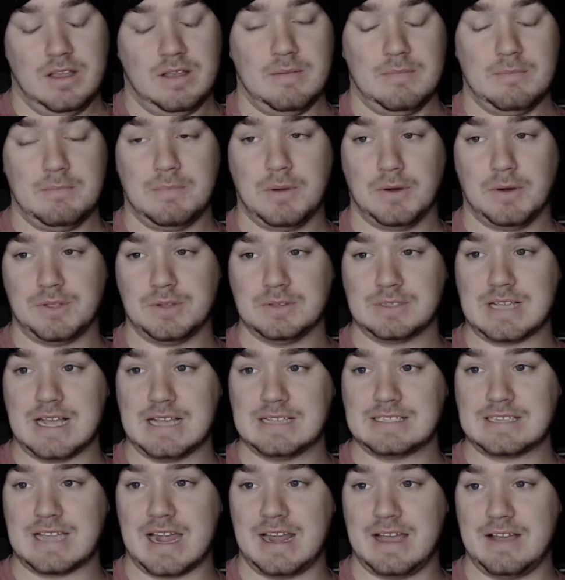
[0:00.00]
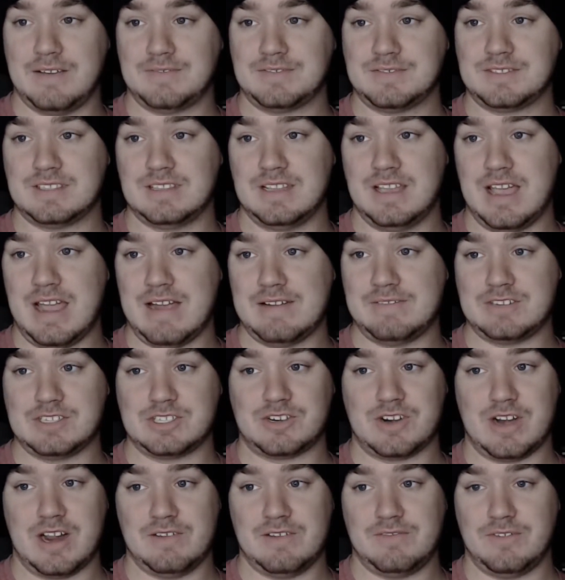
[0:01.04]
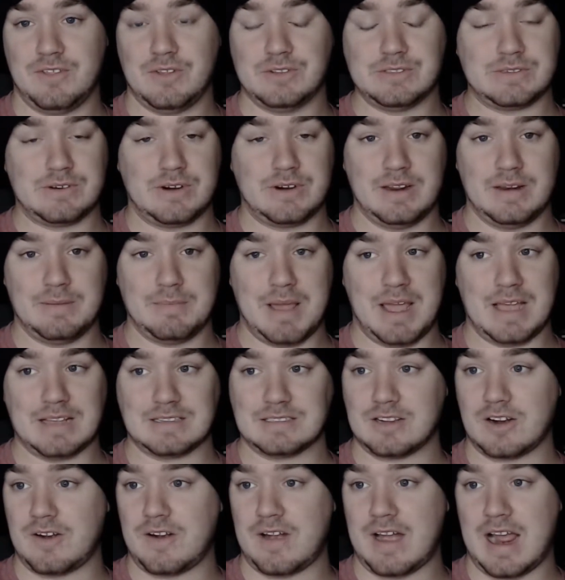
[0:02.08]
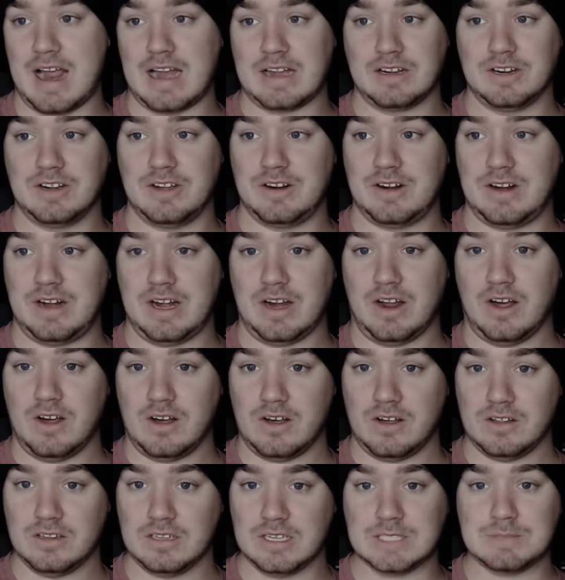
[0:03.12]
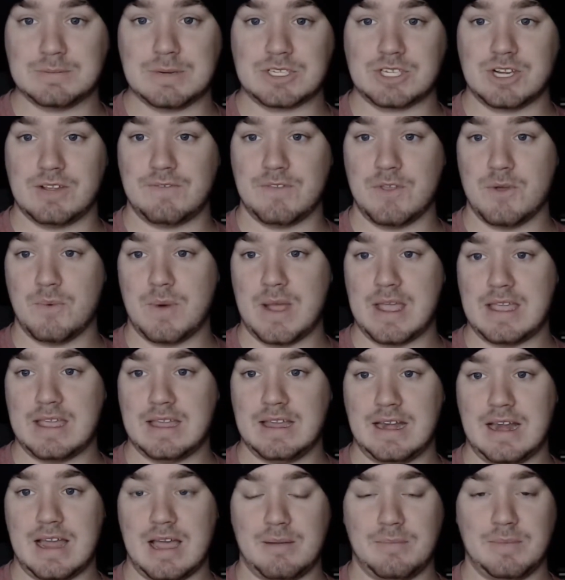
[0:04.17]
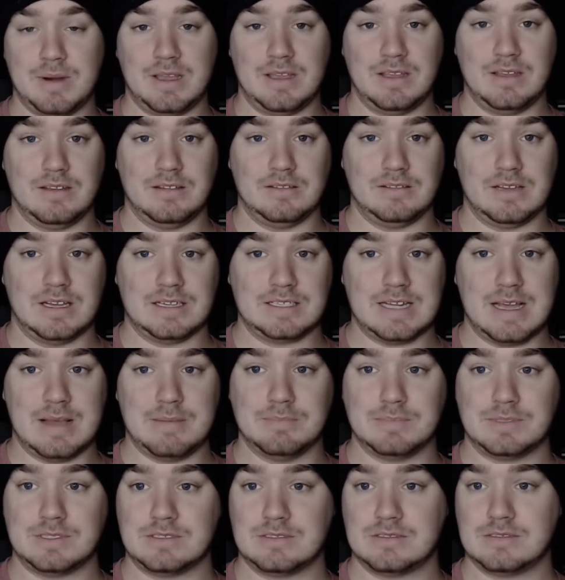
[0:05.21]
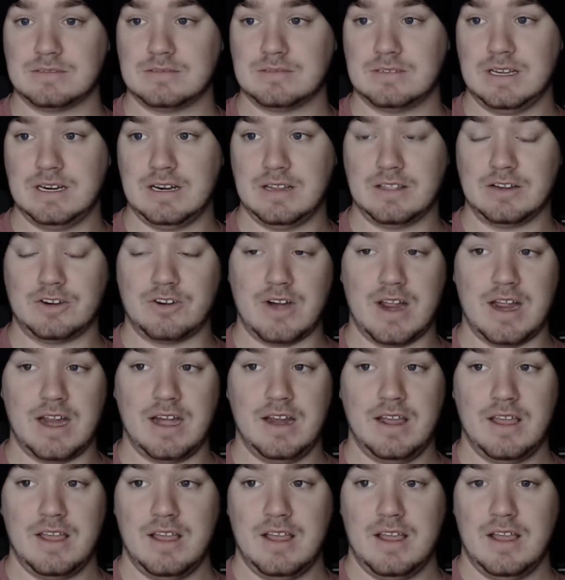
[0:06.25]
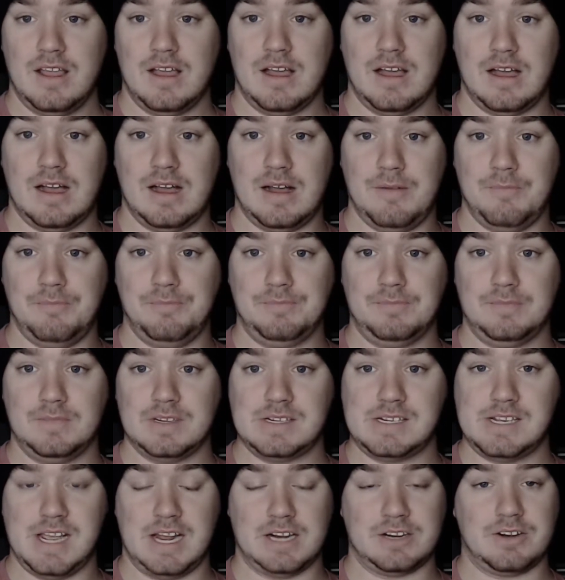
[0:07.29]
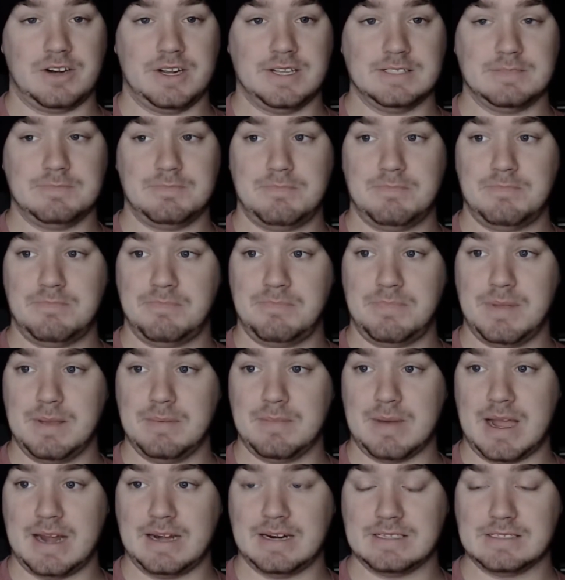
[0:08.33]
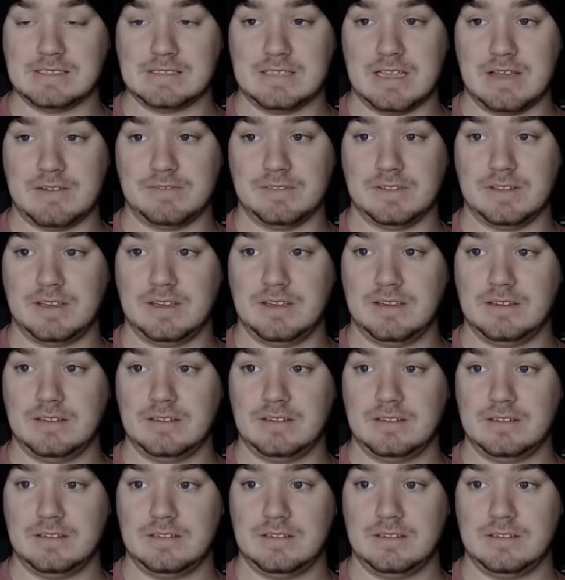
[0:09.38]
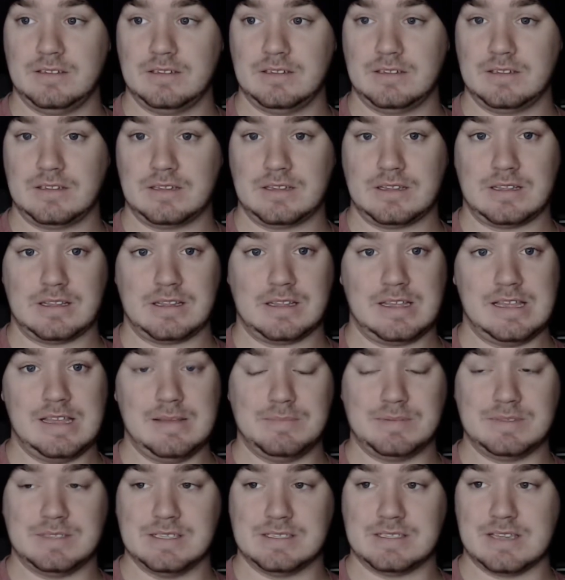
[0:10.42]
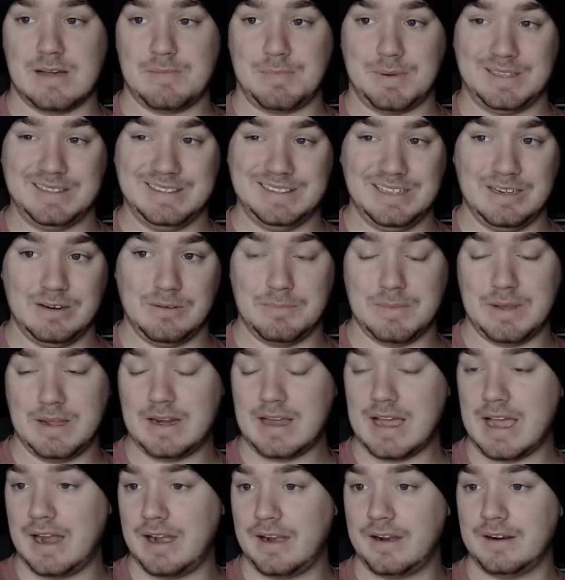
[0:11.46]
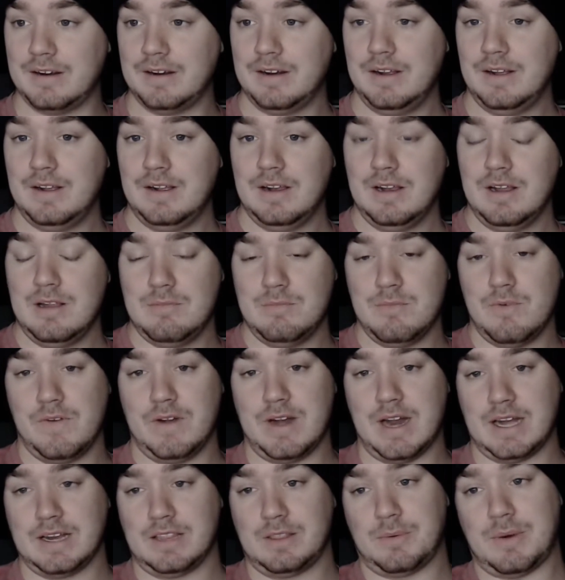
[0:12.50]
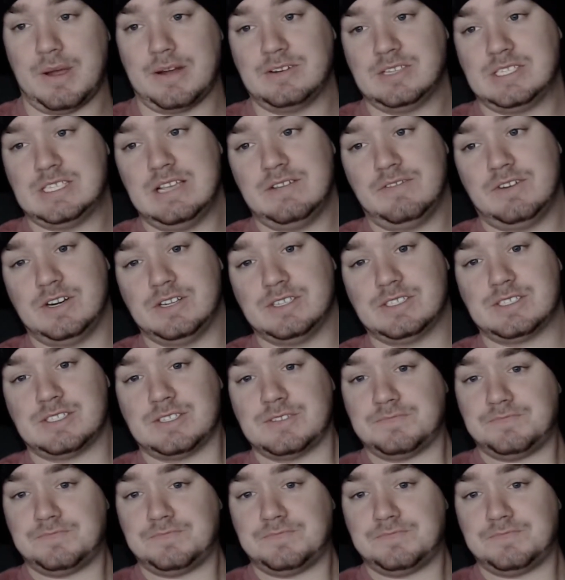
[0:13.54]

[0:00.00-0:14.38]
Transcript: both those guys got Fs. The average grade for those running backs are not good at all, especially if you weigh in how many attempts into the grade. Tion Green's B- definitely keeps this up a little bit higher. Moving on to the wide receivers.